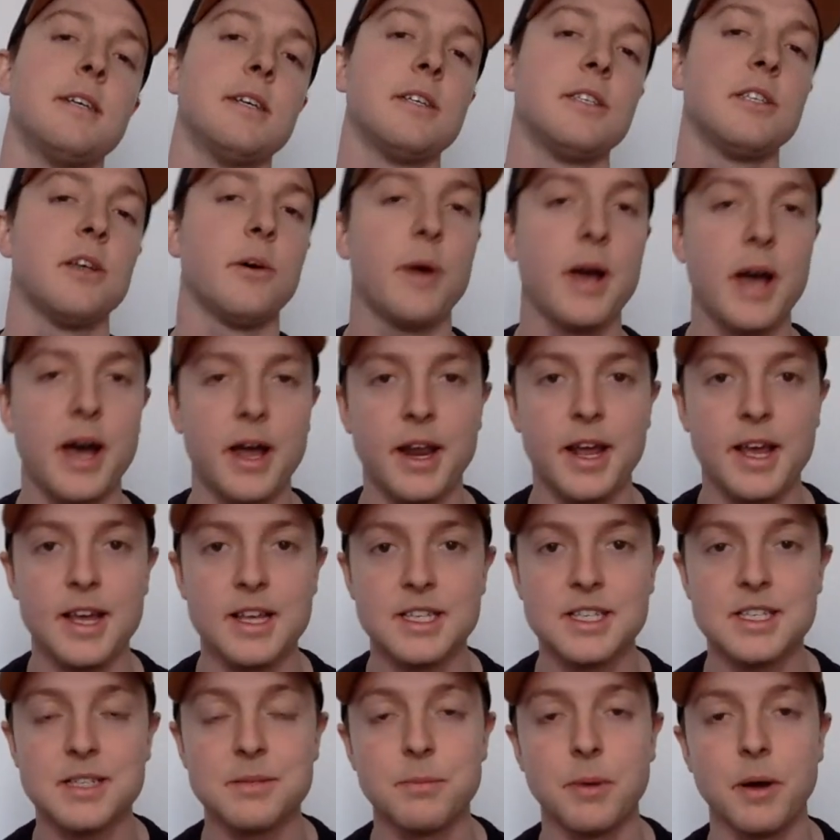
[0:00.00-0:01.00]
So out
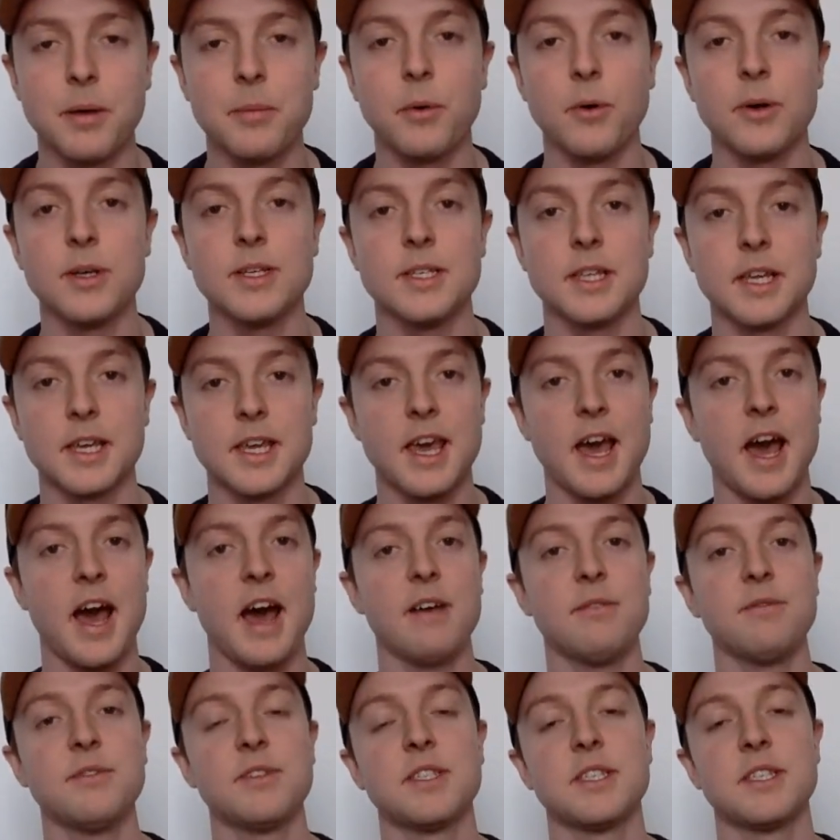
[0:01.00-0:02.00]
East, my boys, the
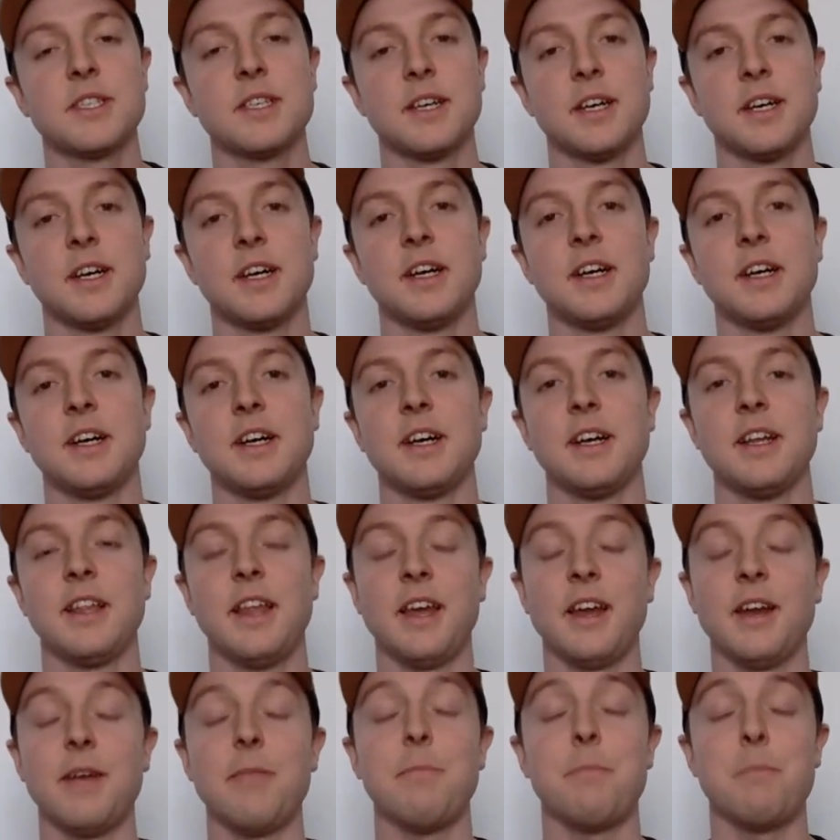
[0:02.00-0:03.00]
Cavs,
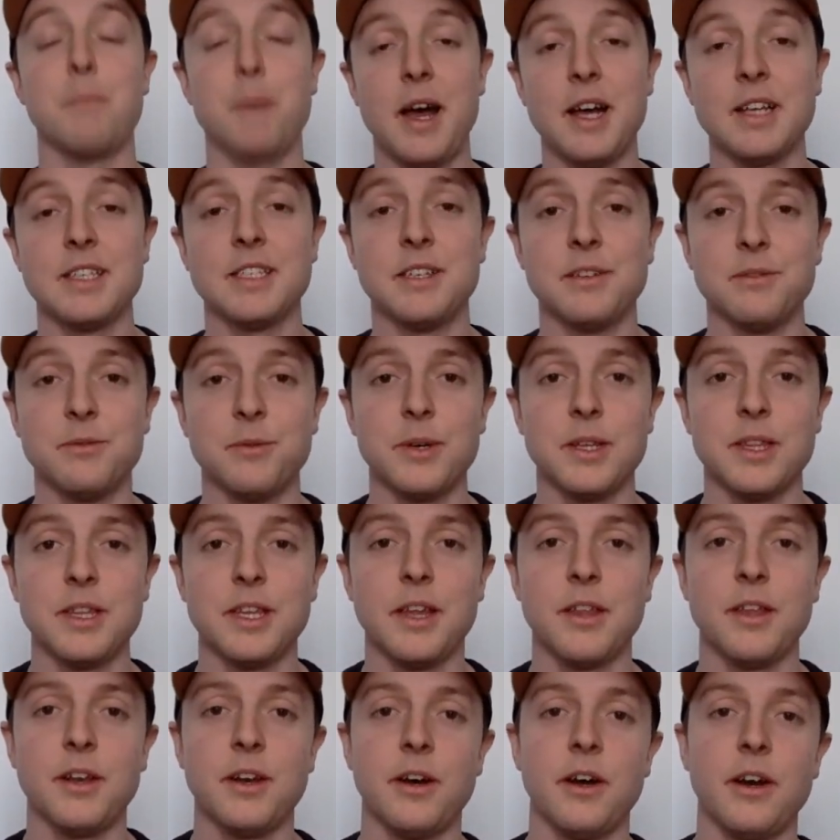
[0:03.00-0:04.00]
they got a massive win
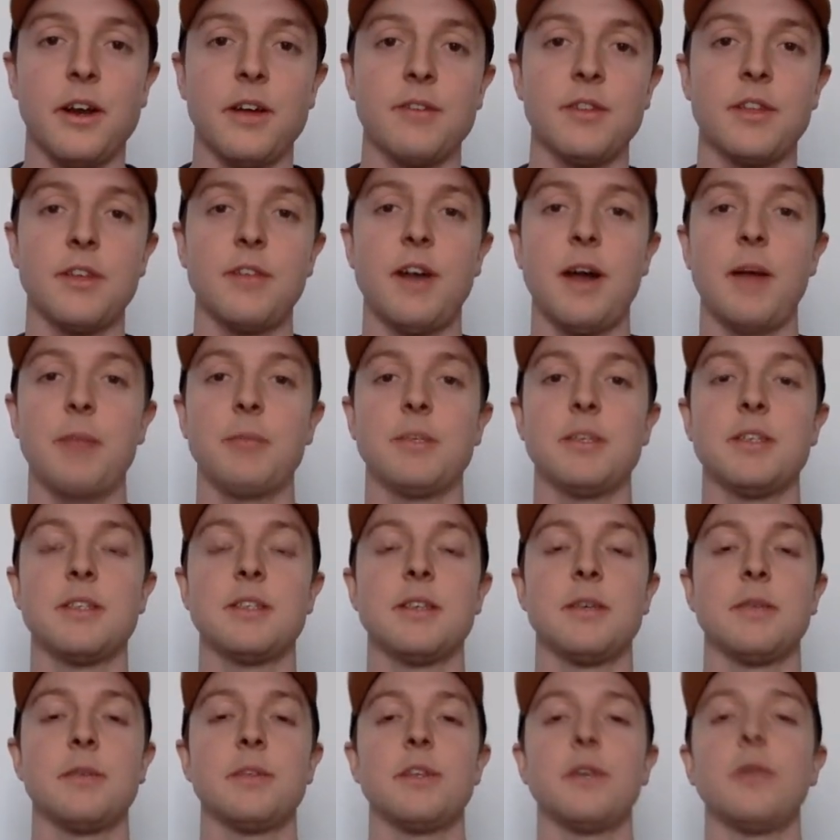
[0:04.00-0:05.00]
the other night over the Raptors.
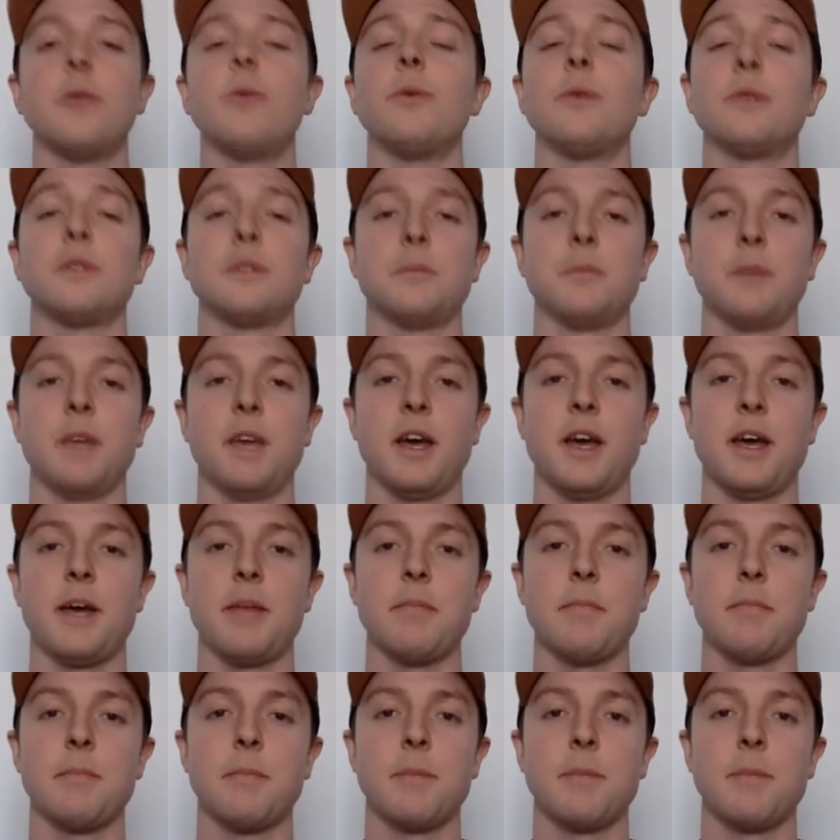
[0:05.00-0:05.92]
That was an awesome game.